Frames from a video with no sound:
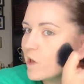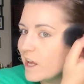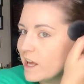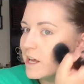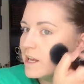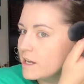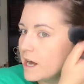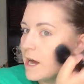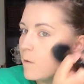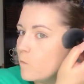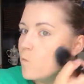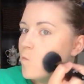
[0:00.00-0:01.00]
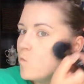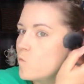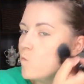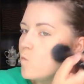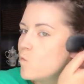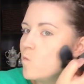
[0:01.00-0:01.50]
And um,
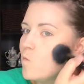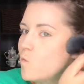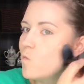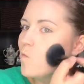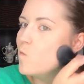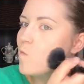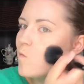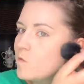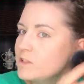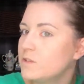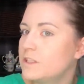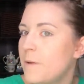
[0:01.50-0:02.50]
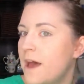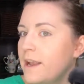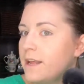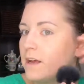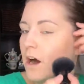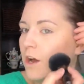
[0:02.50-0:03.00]
so
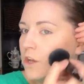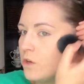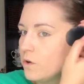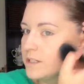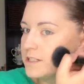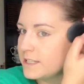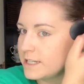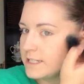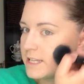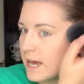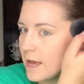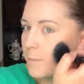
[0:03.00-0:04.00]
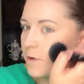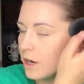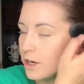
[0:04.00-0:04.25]
depending on your skin type